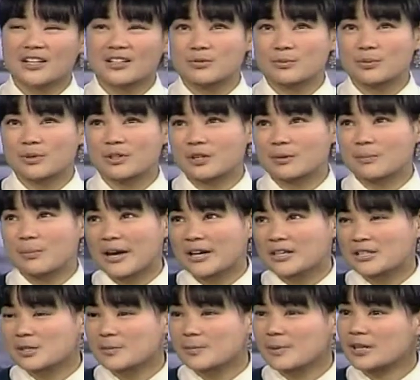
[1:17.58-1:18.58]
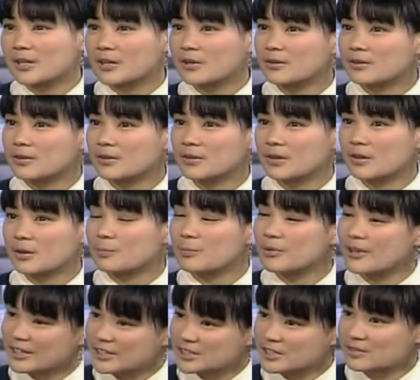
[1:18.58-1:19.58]
And it's really best, depending on the
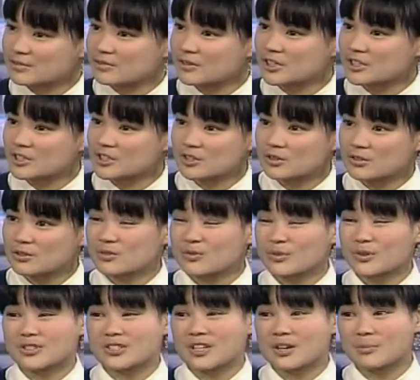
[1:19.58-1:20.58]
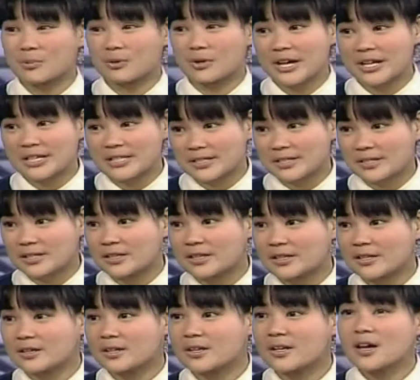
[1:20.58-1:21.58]
complexity of the issues, for example,
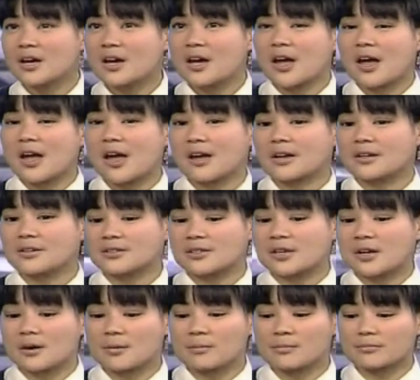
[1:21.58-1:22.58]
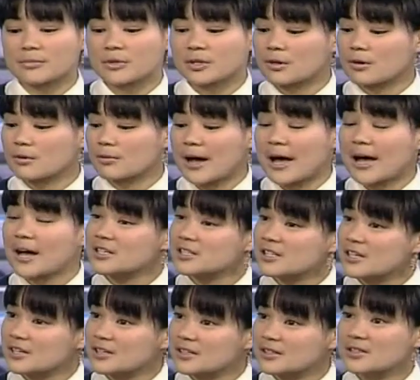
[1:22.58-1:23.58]
custody and, you know,
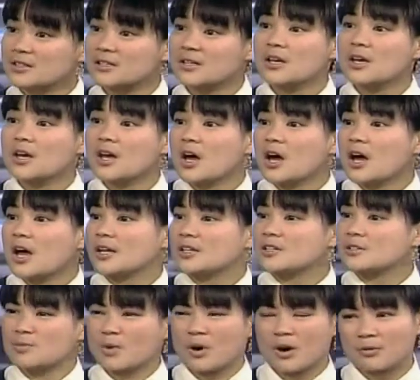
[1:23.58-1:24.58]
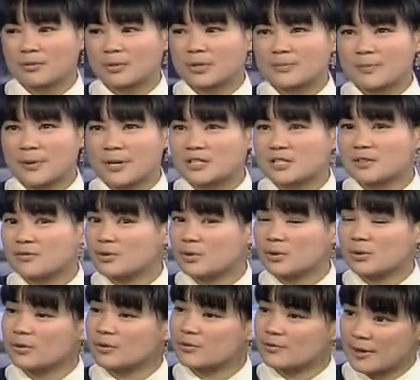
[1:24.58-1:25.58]
assets, it's always best if you
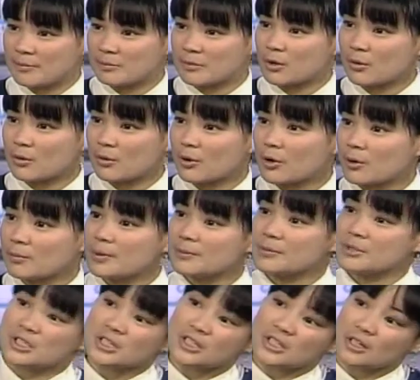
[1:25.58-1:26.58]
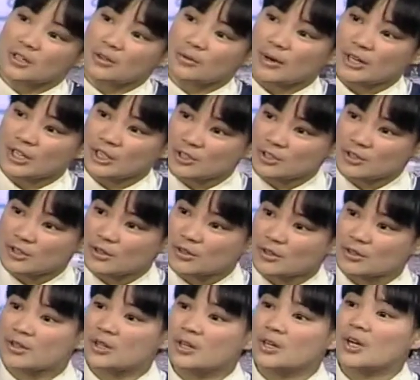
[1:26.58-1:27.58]
go to the family court, maybe just to get it
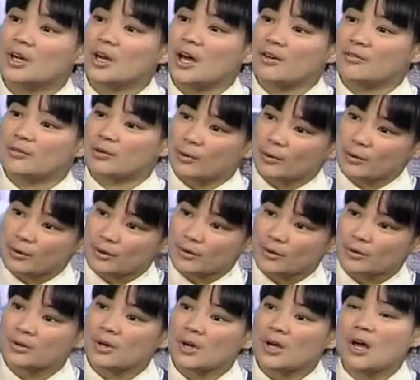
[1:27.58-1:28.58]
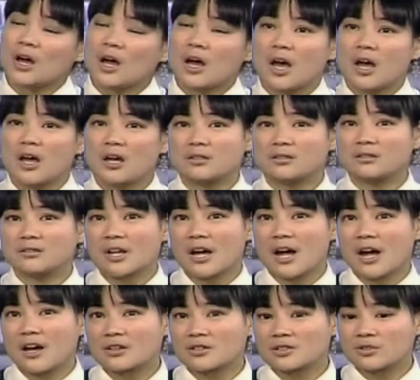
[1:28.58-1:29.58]
registered, have an order. And
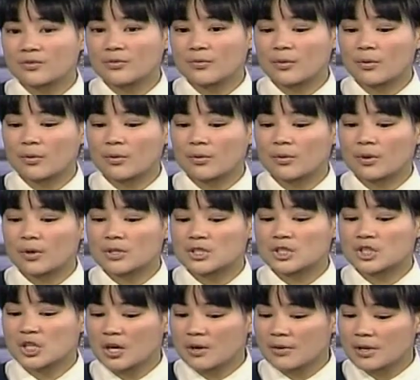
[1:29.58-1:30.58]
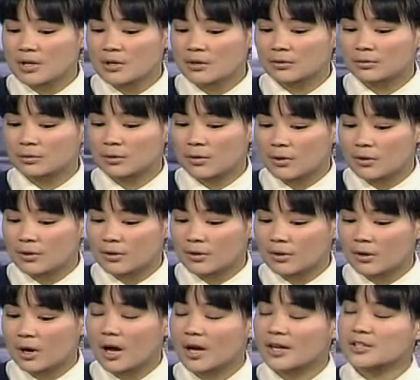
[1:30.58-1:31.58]
as for sharing a
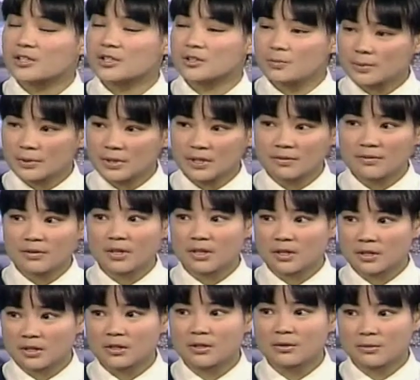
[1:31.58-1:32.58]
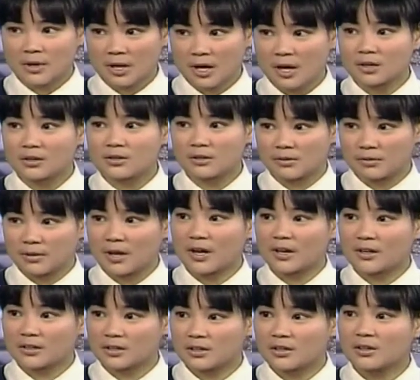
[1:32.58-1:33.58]
lawyer, I do believe that you can do
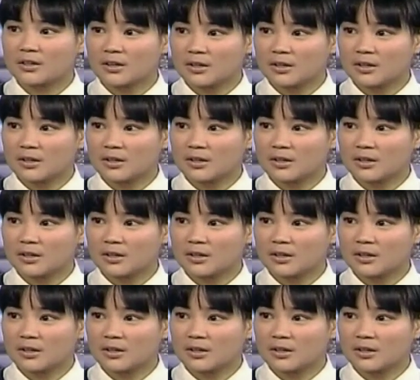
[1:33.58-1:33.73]
that.